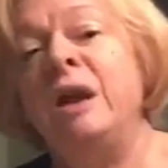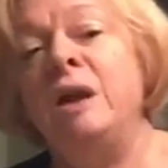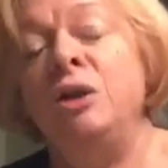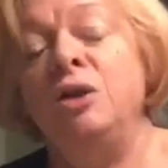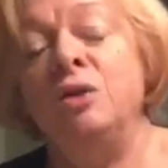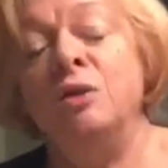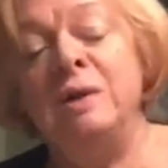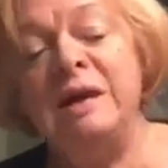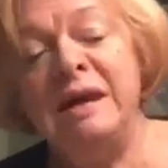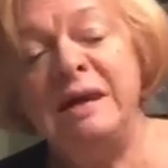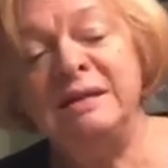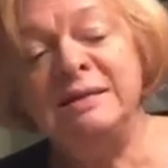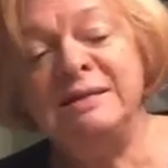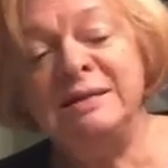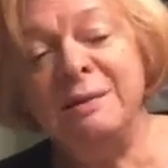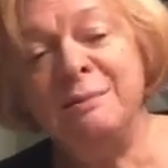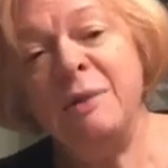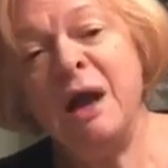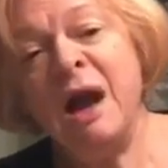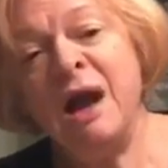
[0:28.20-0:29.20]
You'll need
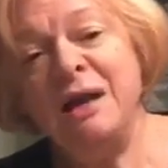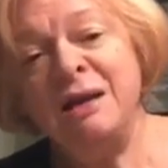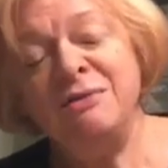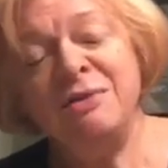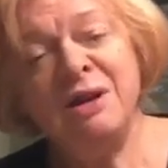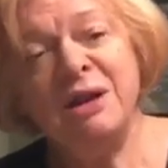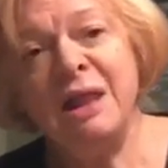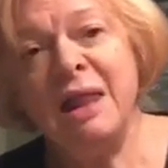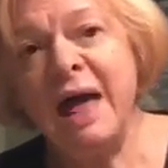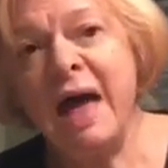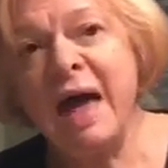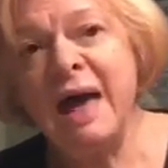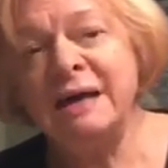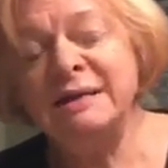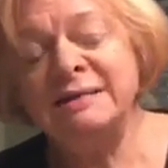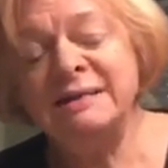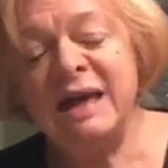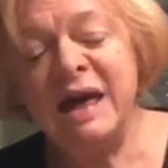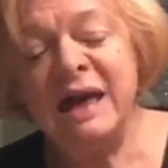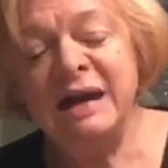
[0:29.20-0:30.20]
some kind of a
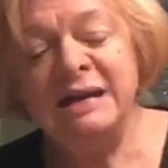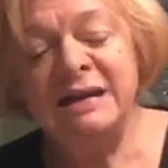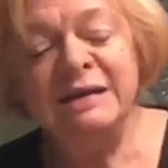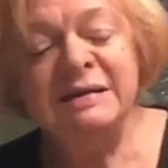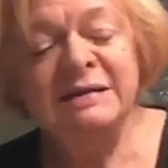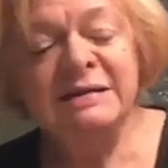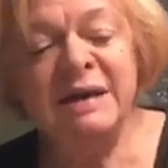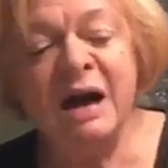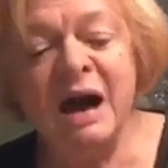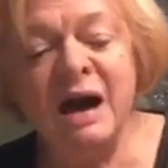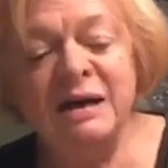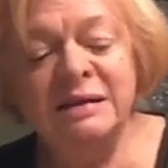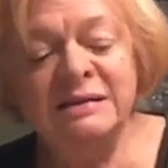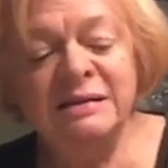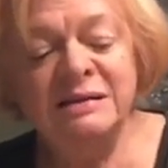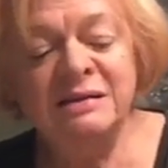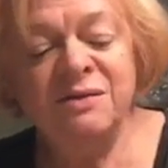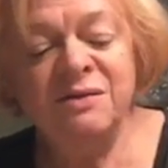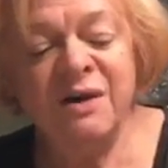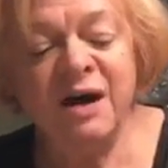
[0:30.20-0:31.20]
glass, any size
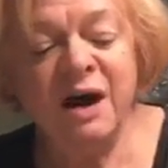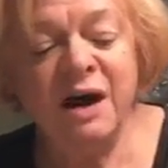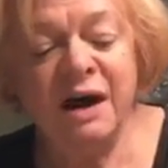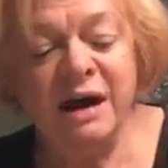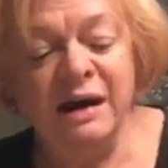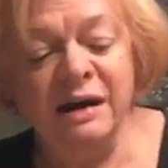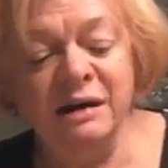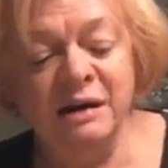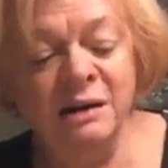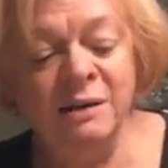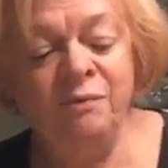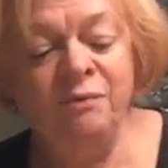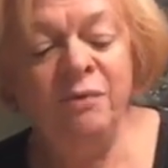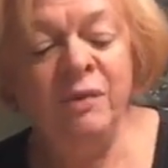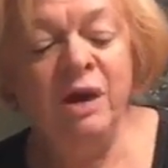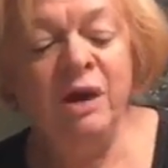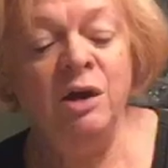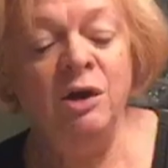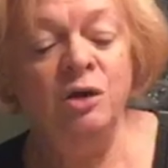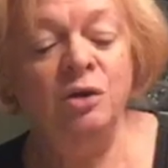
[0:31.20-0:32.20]
is fine.
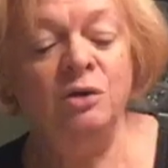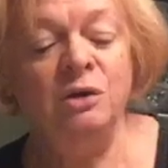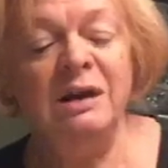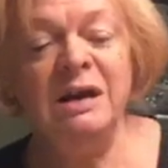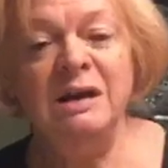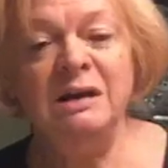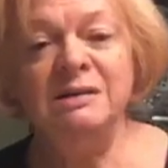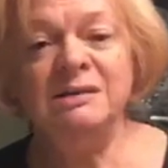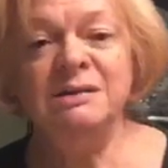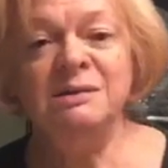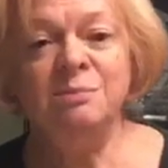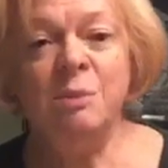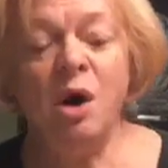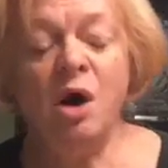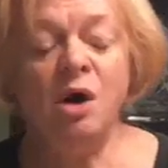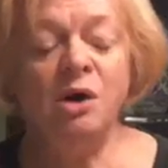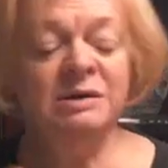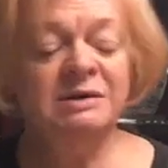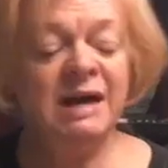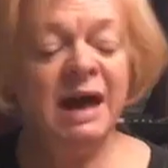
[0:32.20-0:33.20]
You'll need a
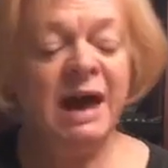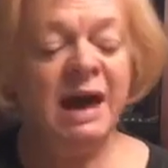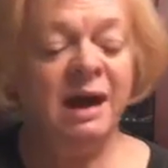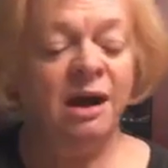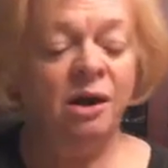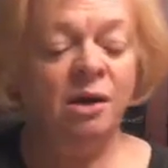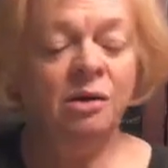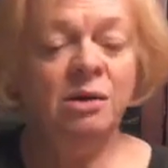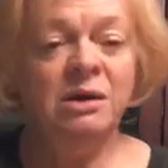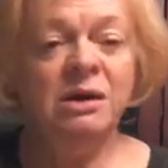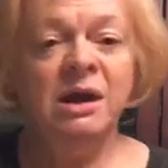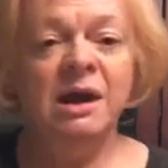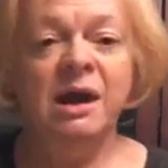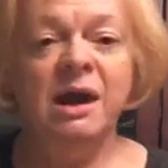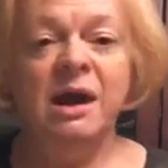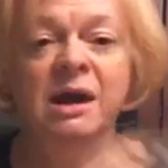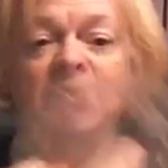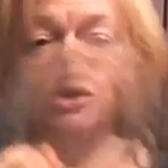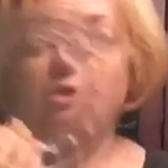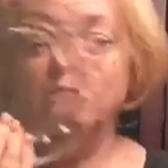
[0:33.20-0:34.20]
small towel.
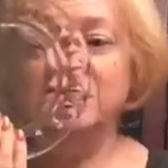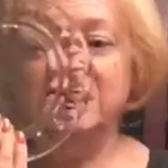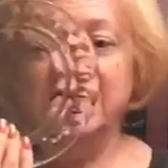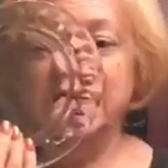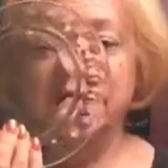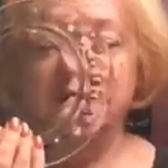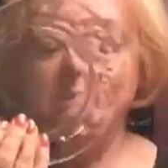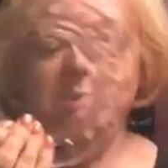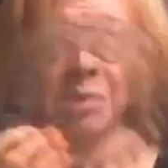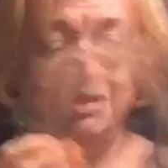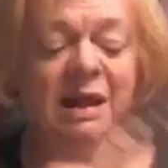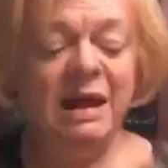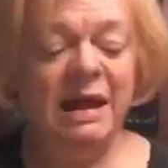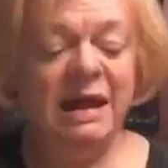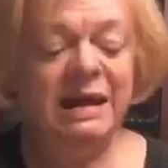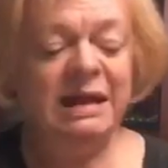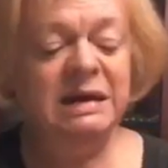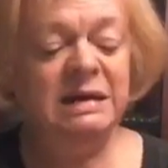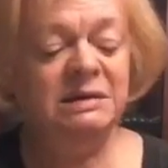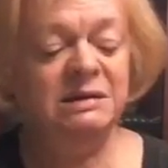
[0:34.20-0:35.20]
You'll need a
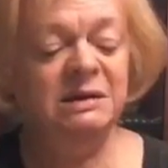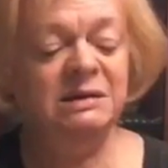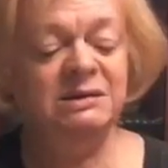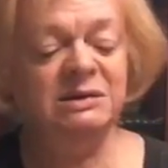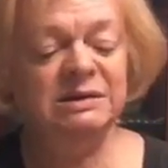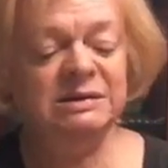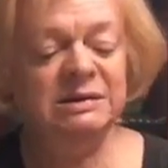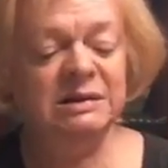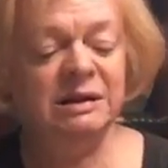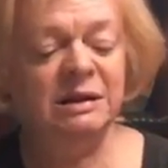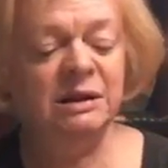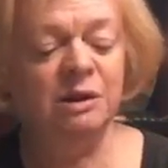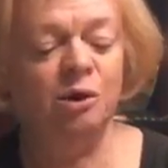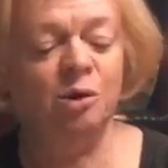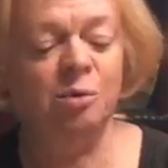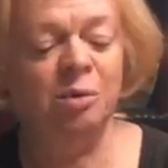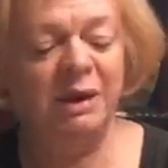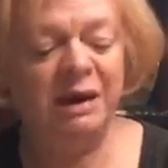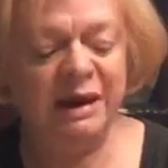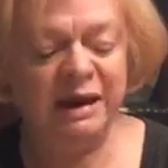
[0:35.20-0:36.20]
plate, just a little
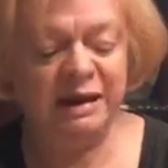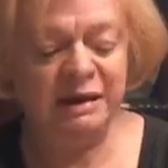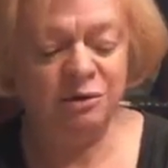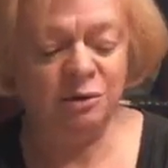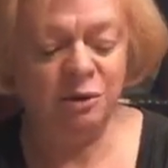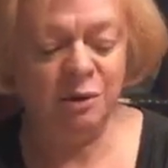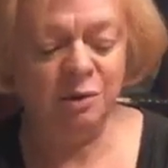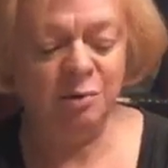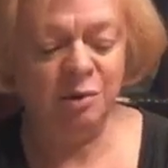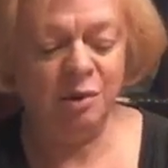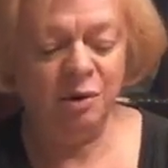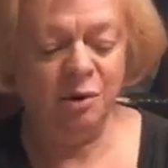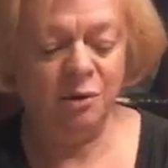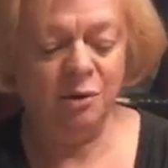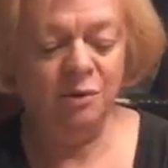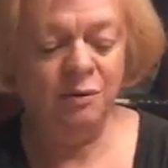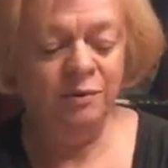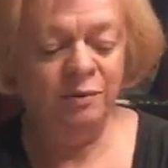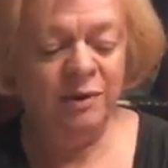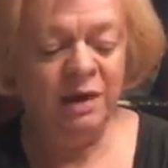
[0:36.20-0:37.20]
plate or bowl,
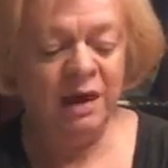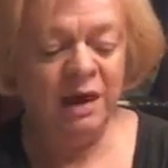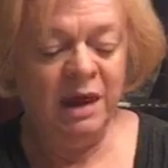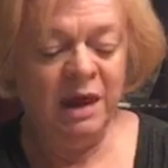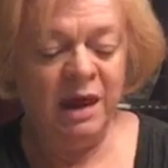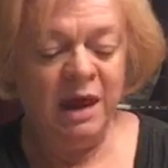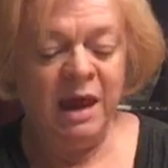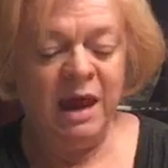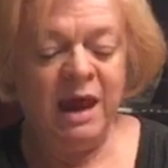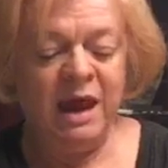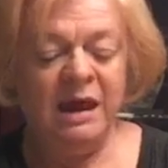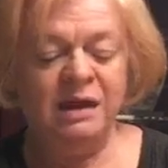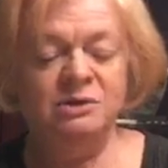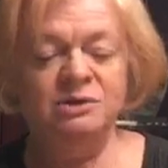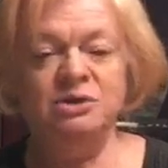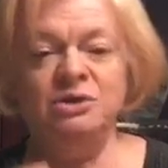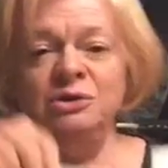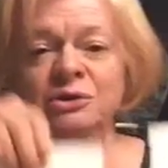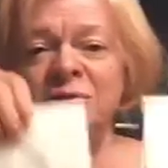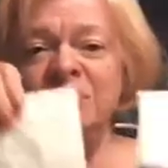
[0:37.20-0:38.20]
and
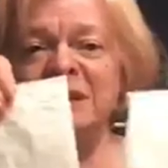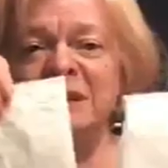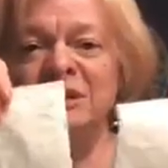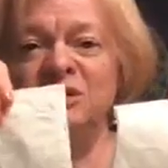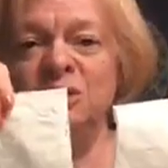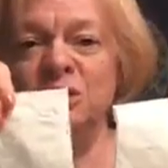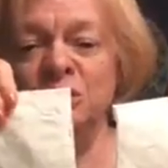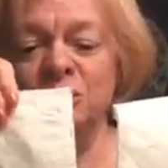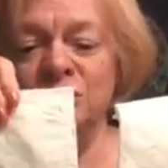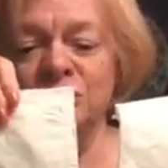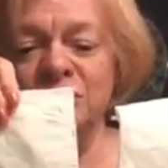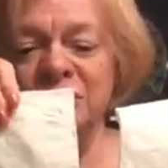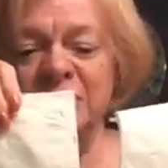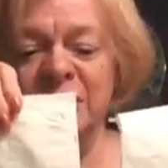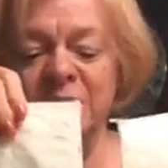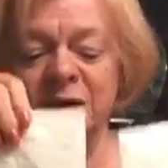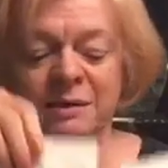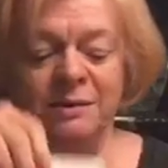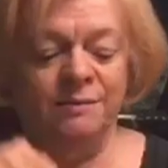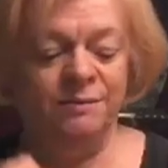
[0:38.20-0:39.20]
two tissues
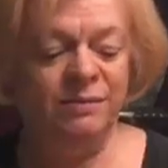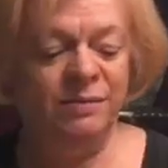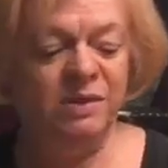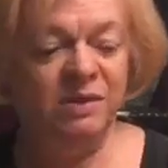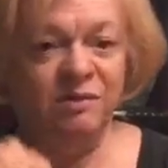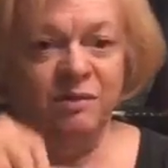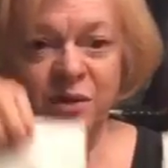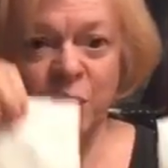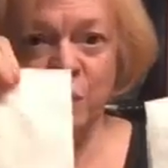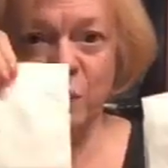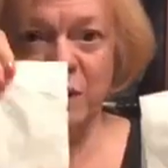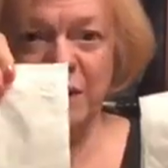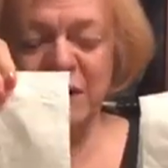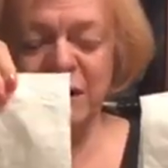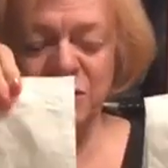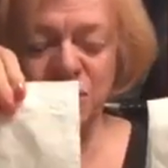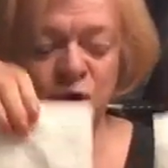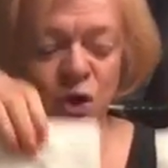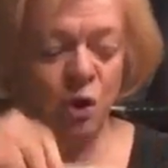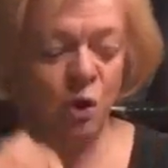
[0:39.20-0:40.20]
folded
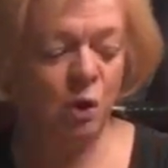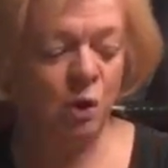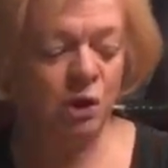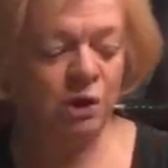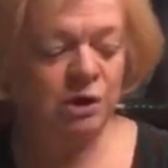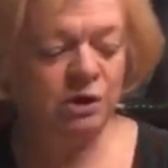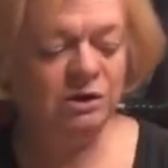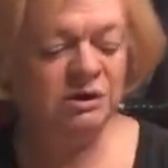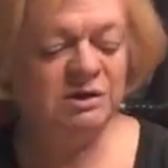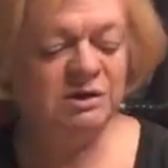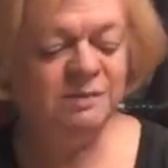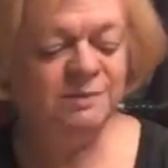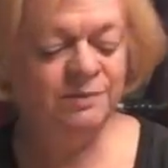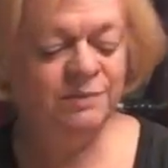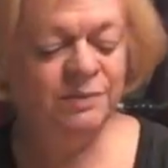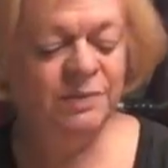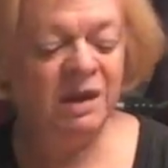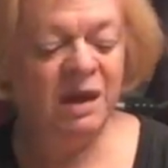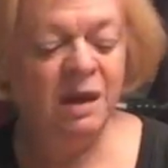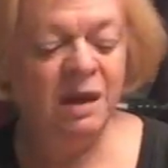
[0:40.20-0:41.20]
into quarters.
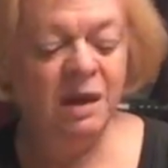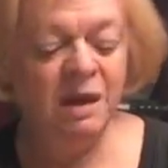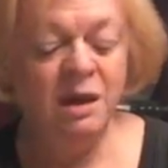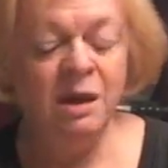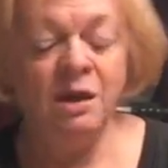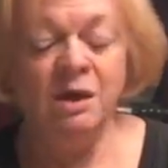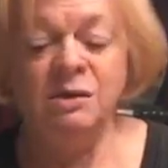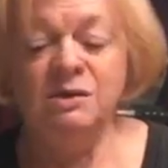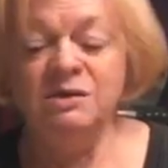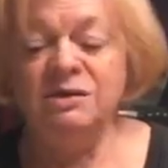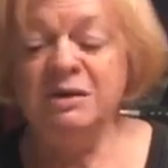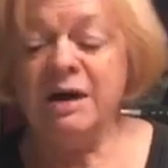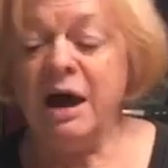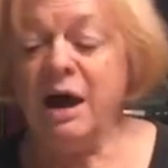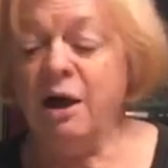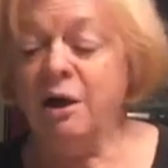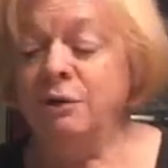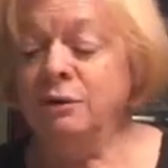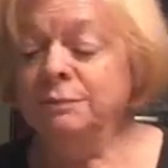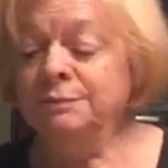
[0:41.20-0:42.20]

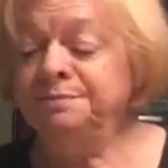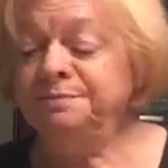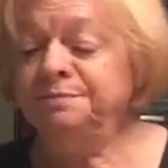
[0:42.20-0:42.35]
So